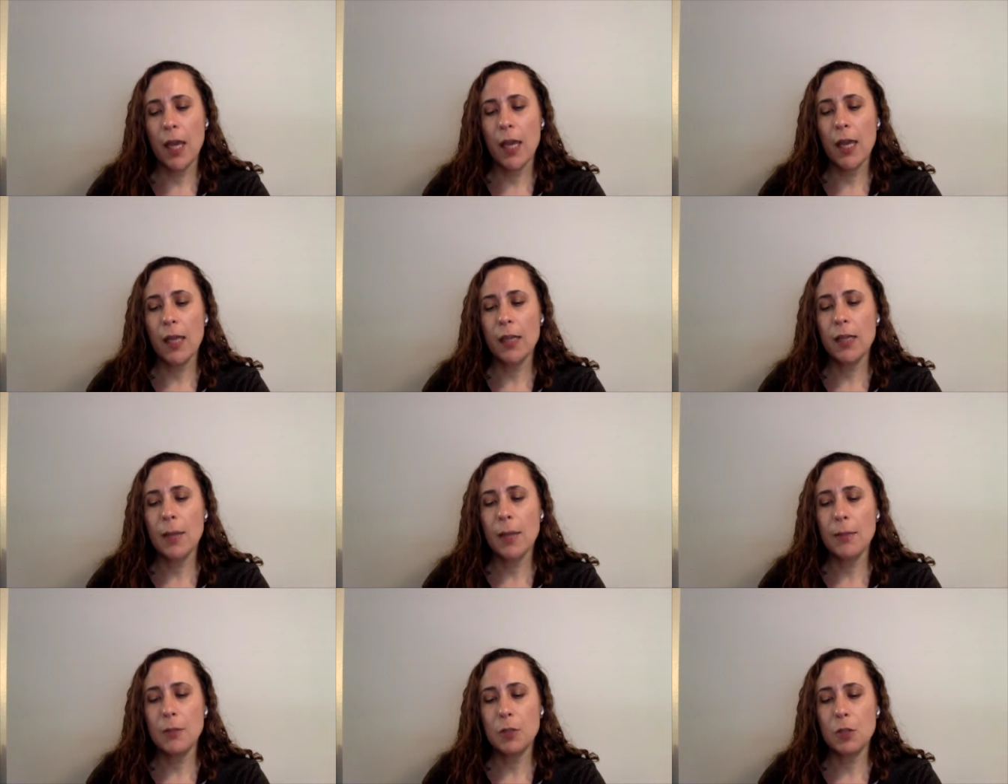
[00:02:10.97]
It
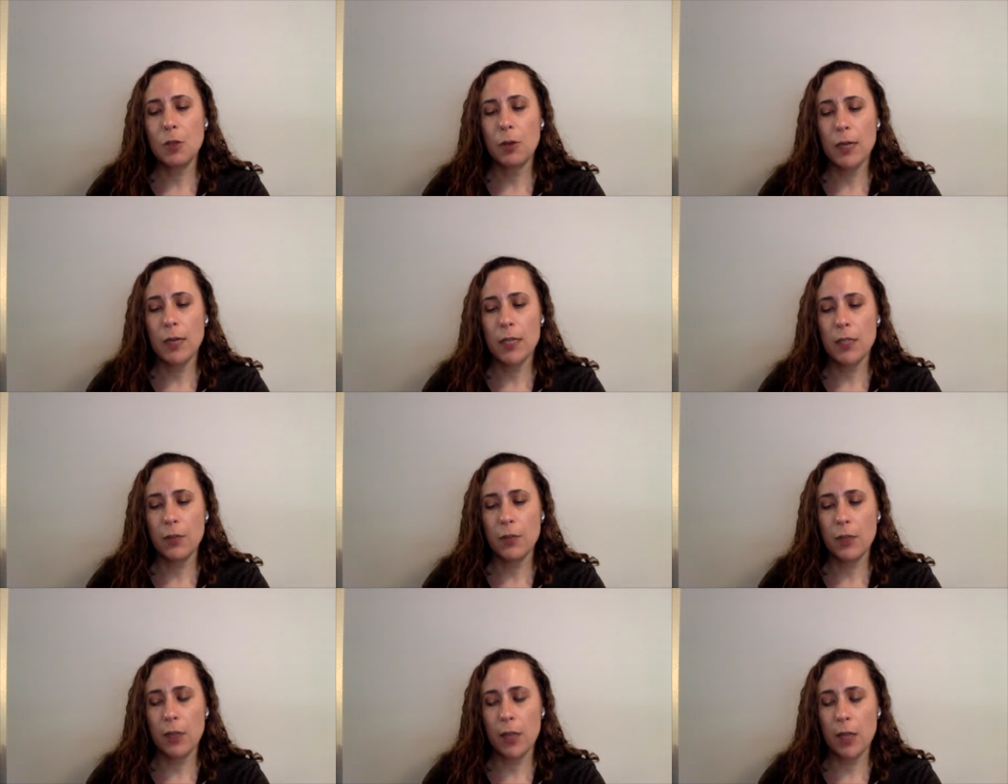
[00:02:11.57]
leapt
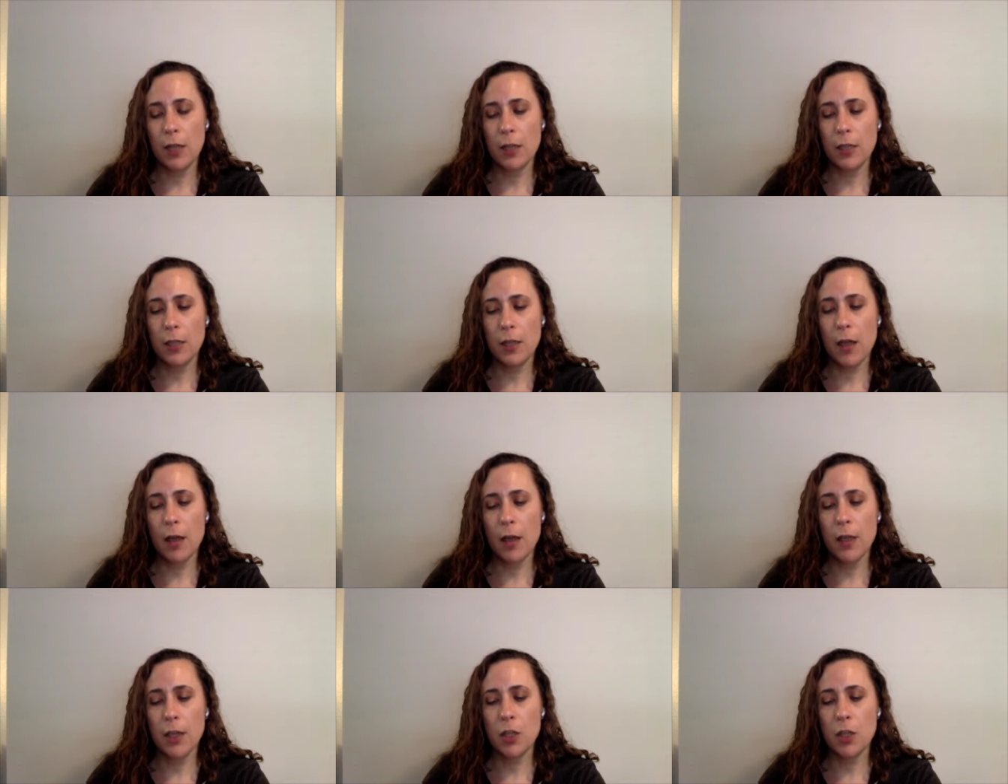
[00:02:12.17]
gracefully onto
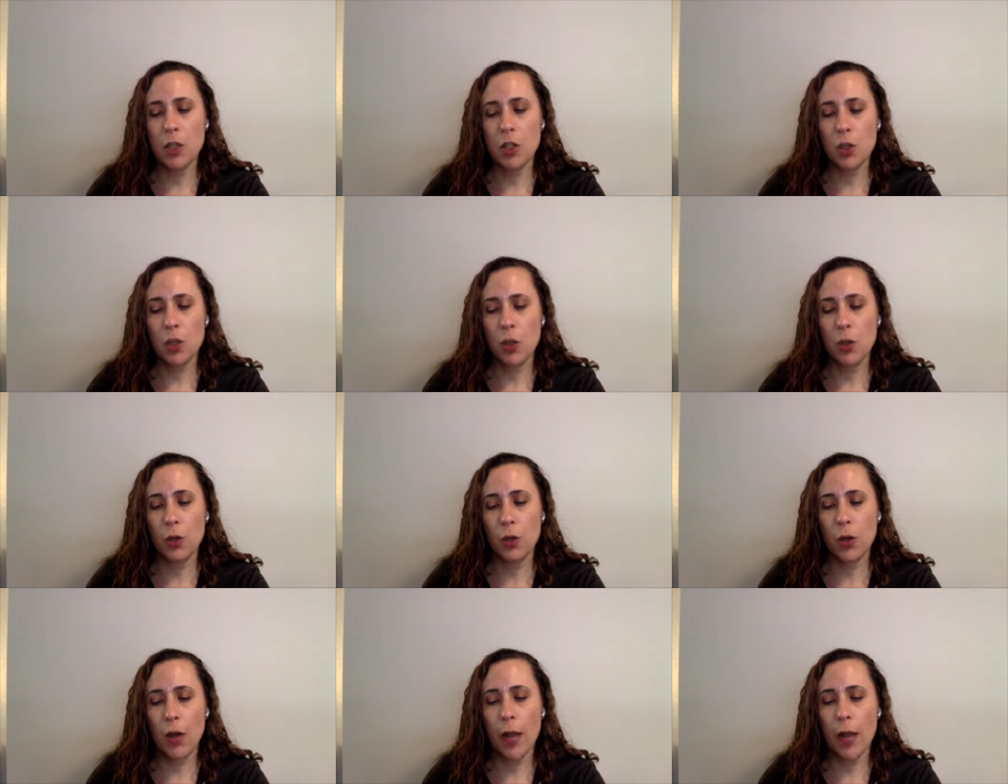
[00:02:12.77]
Nadia's
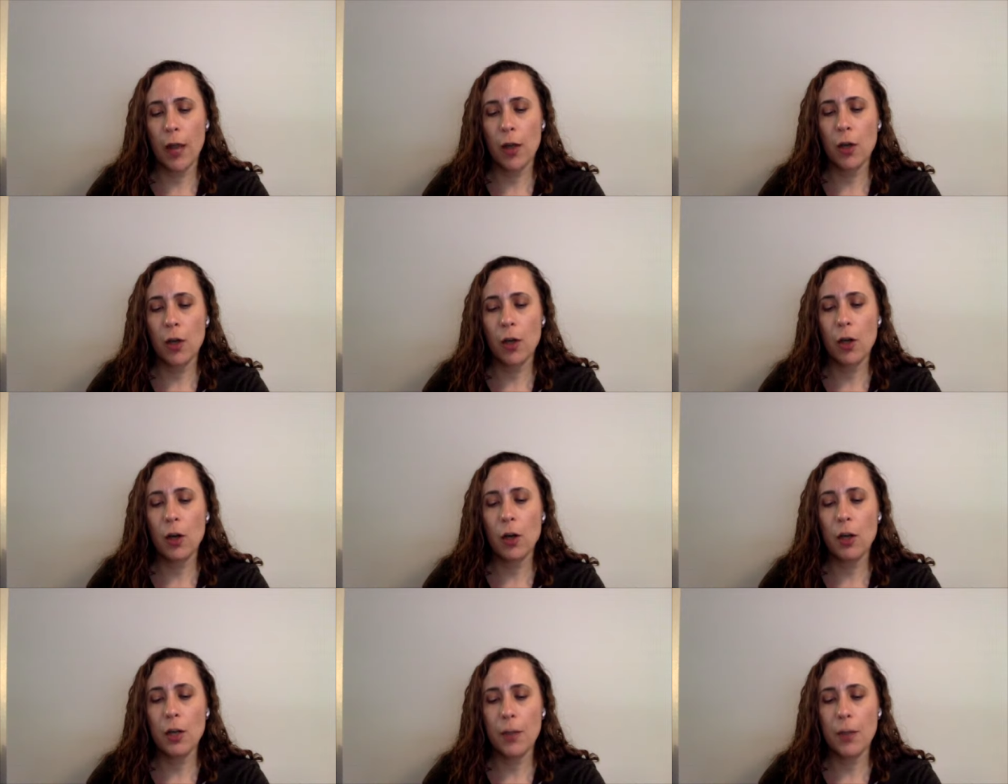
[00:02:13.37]
shoulder and
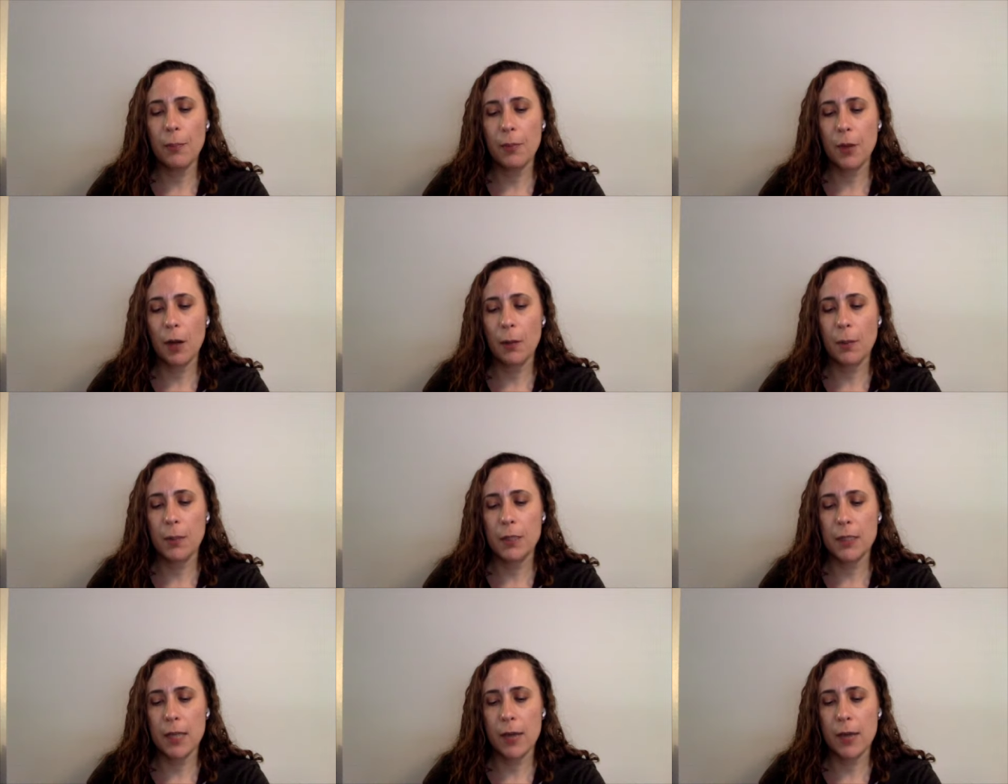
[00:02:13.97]
curled up there
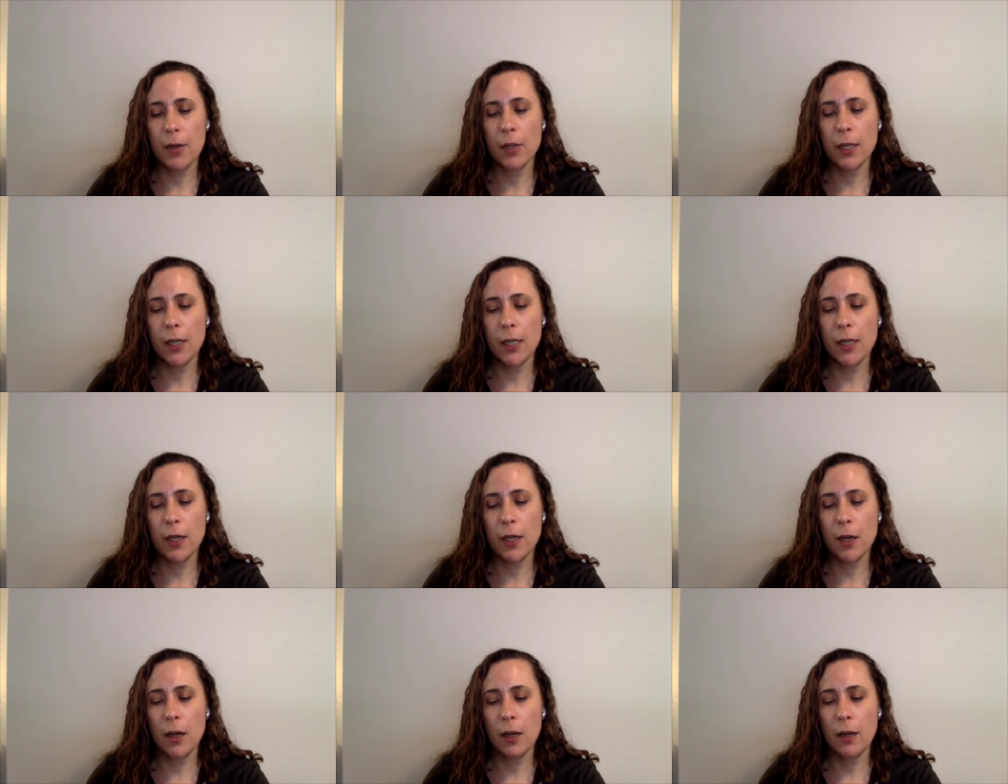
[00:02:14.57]
beside her
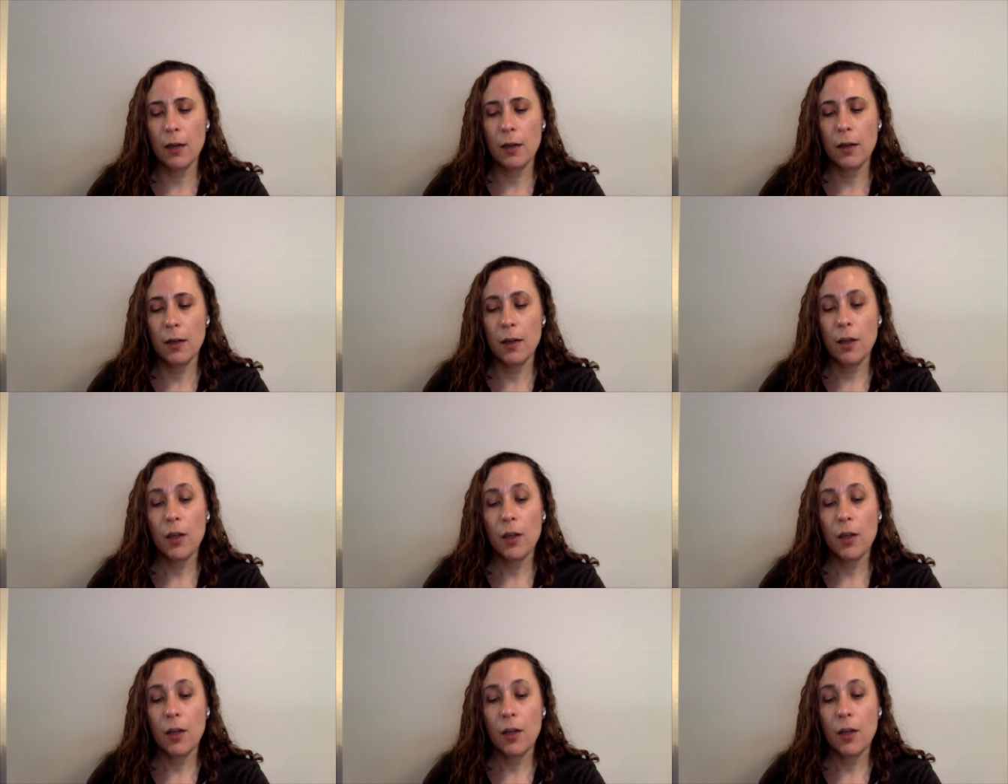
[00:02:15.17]
ear.